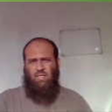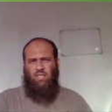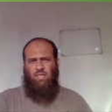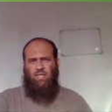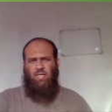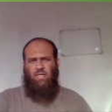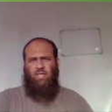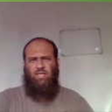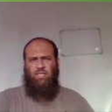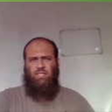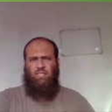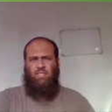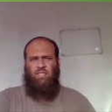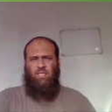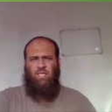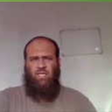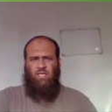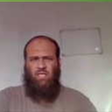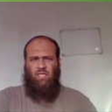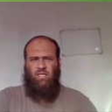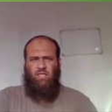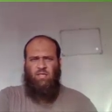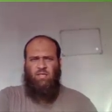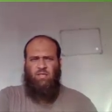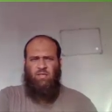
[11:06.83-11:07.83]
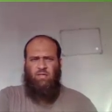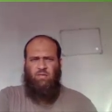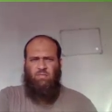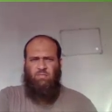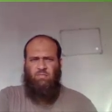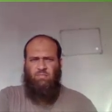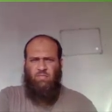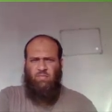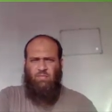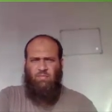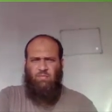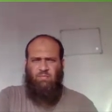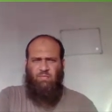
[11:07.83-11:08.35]
Let us see here.
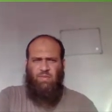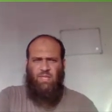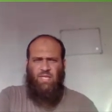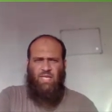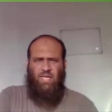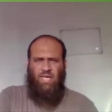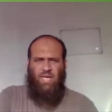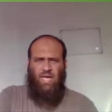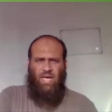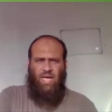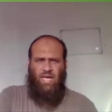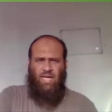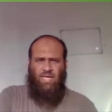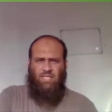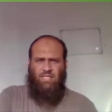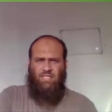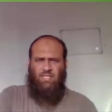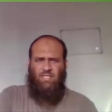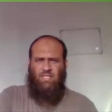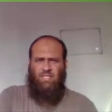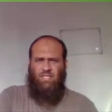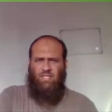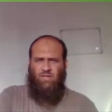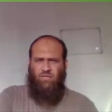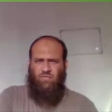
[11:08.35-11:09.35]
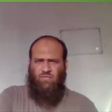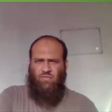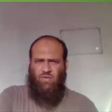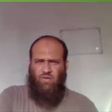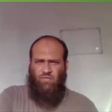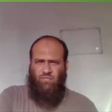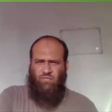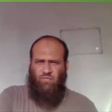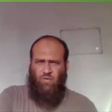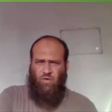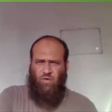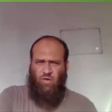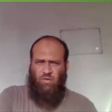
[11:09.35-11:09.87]
Be has
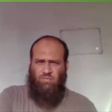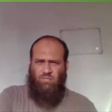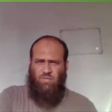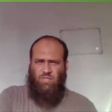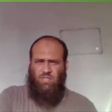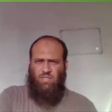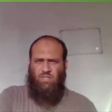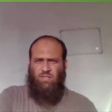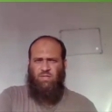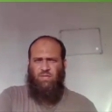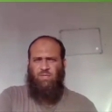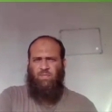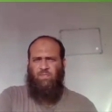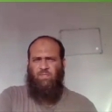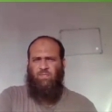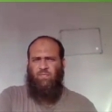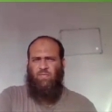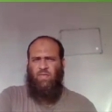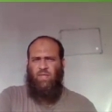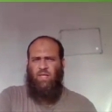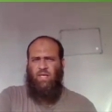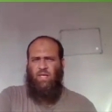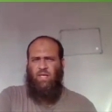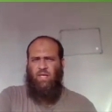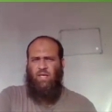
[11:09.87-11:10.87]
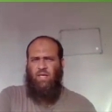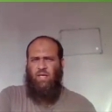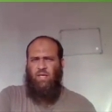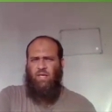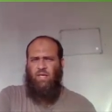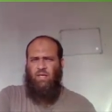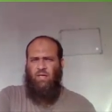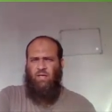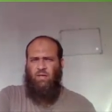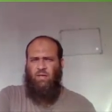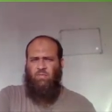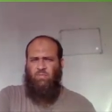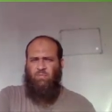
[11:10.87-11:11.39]
different forms.
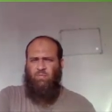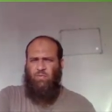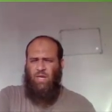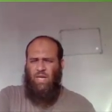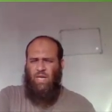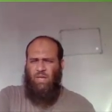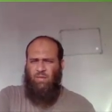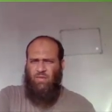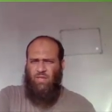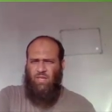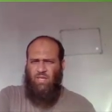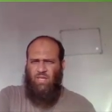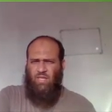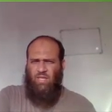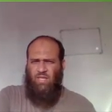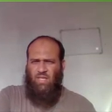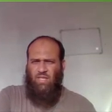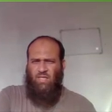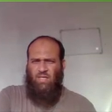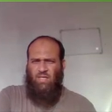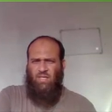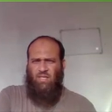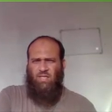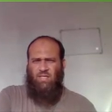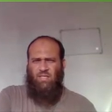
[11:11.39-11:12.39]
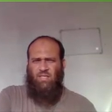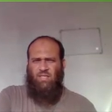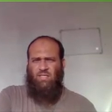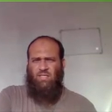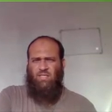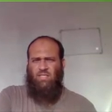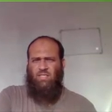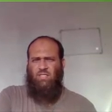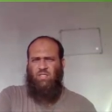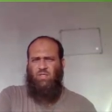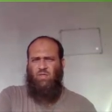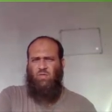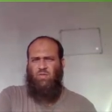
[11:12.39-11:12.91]
Primarily, it
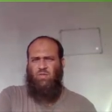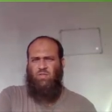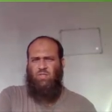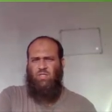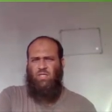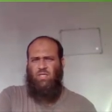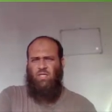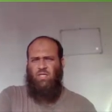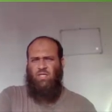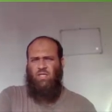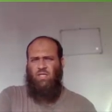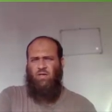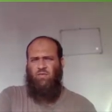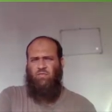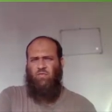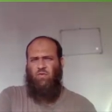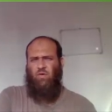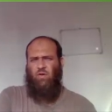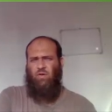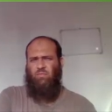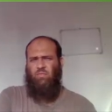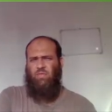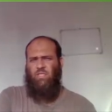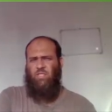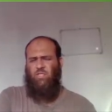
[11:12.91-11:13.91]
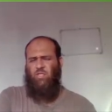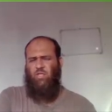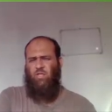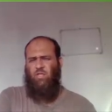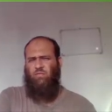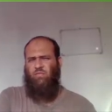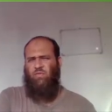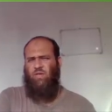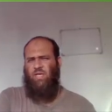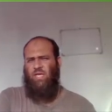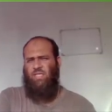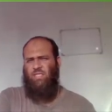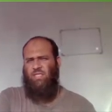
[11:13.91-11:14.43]
is used in the formation
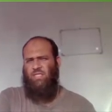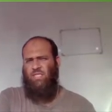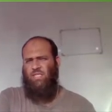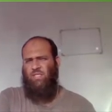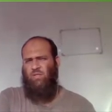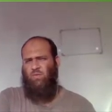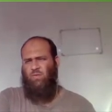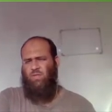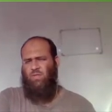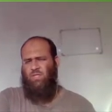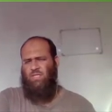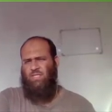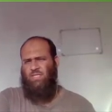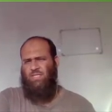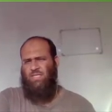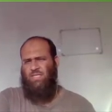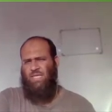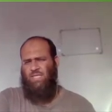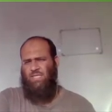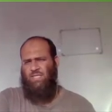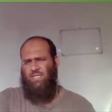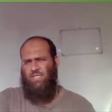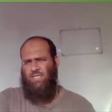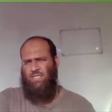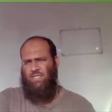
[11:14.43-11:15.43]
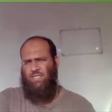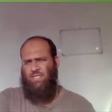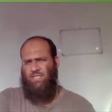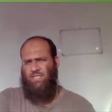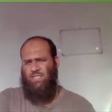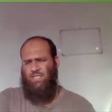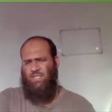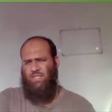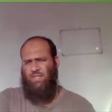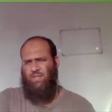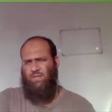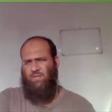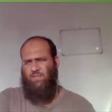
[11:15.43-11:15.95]
of continuous
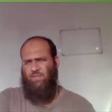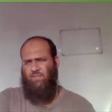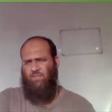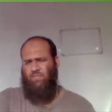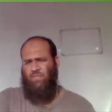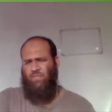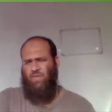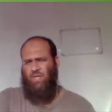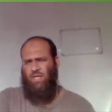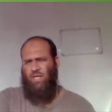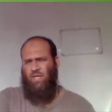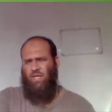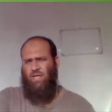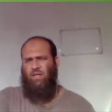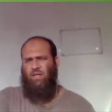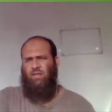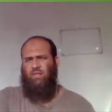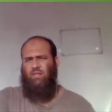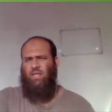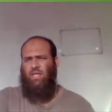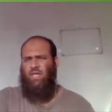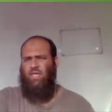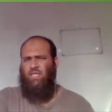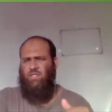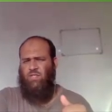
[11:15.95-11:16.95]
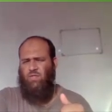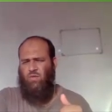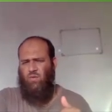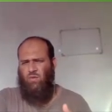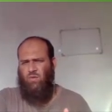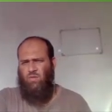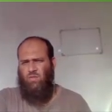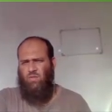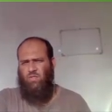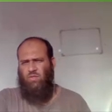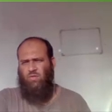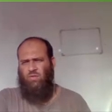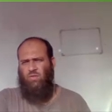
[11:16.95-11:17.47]
sentence that I
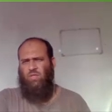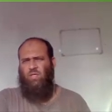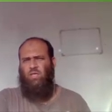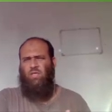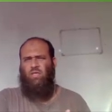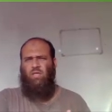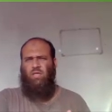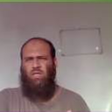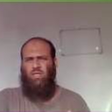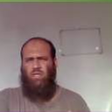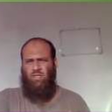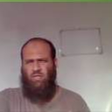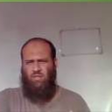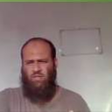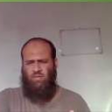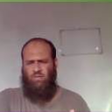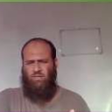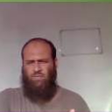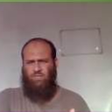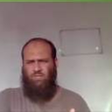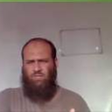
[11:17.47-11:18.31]
told you earlier.